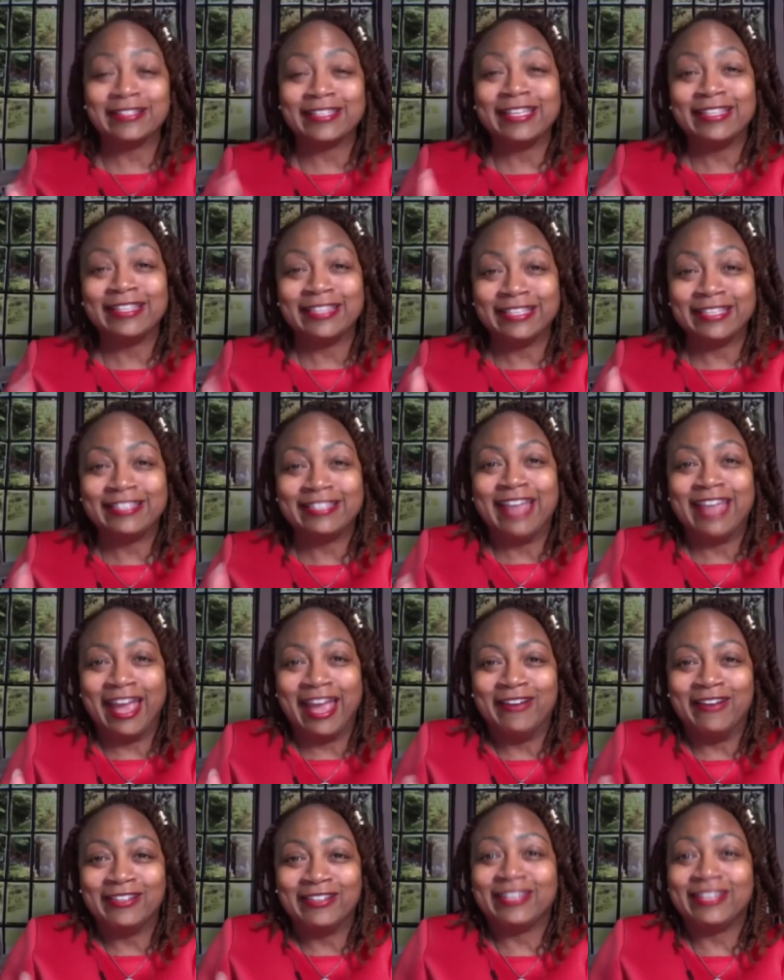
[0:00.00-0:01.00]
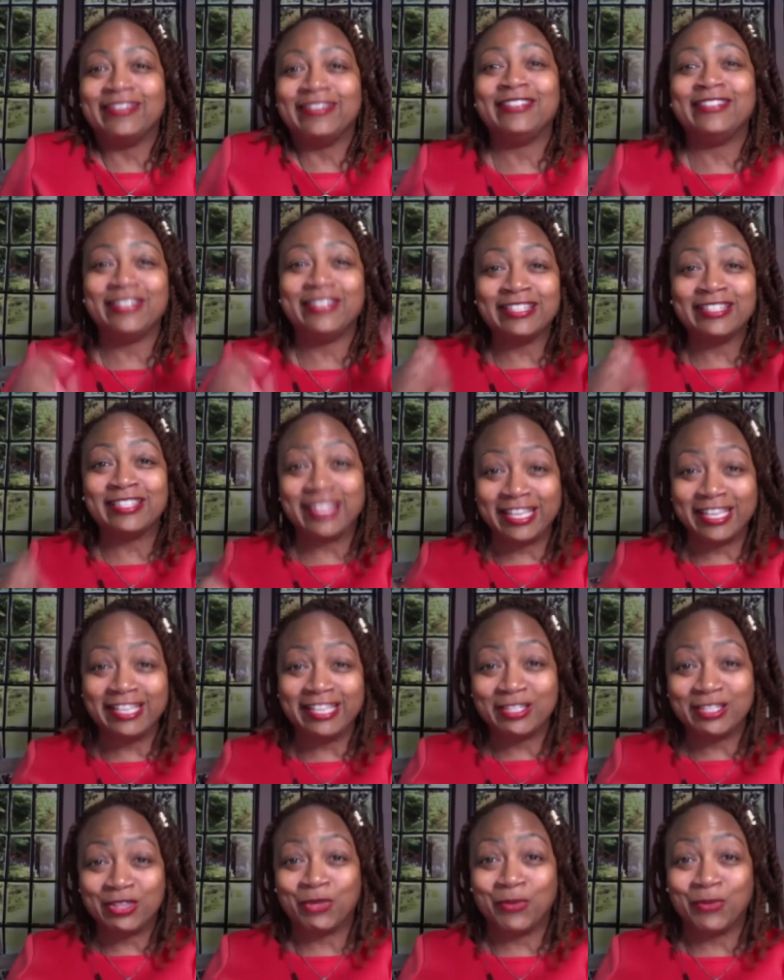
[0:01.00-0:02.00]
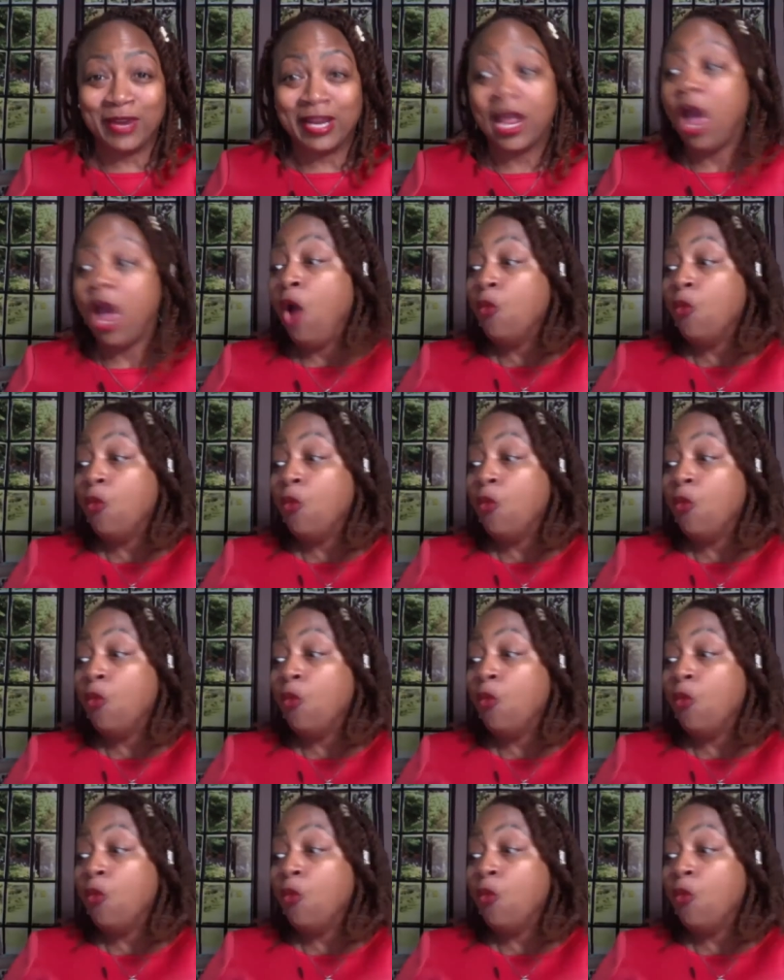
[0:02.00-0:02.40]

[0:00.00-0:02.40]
get this down to just these three?